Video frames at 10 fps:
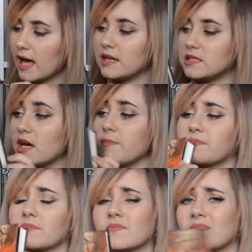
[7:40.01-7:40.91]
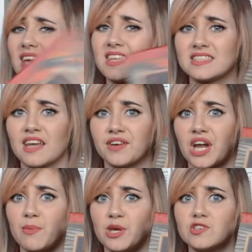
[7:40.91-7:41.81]
And it's never
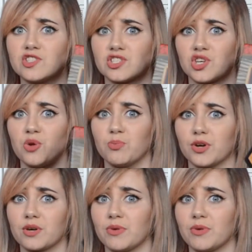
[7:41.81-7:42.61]
gonna be used as a notebook